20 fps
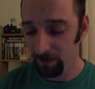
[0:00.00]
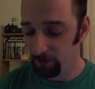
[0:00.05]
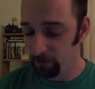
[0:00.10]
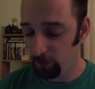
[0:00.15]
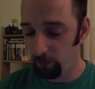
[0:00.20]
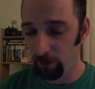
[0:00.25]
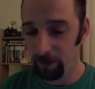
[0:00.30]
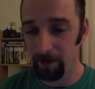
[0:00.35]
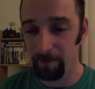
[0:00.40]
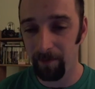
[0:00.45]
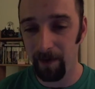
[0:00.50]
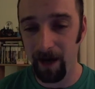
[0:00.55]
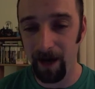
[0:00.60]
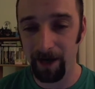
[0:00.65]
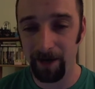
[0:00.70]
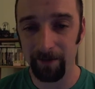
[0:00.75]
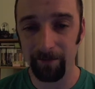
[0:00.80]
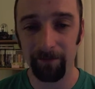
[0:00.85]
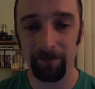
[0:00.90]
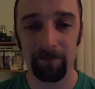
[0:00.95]
Toward the
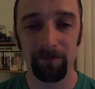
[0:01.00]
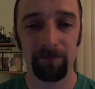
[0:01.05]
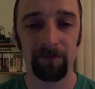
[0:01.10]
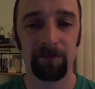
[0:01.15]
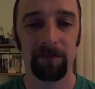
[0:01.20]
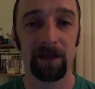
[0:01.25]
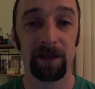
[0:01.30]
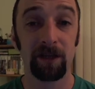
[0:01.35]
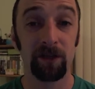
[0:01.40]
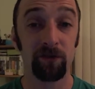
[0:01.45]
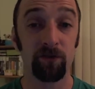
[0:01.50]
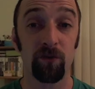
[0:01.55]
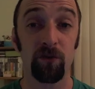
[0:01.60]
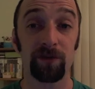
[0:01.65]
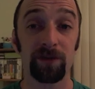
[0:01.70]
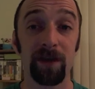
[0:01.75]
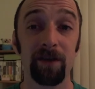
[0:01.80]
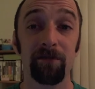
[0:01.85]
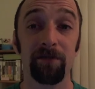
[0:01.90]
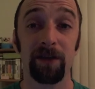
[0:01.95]
bottom, it
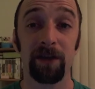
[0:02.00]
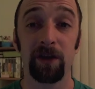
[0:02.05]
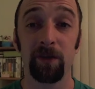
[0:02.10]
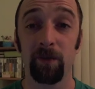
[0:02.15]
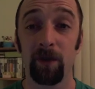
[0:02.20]
controls everything.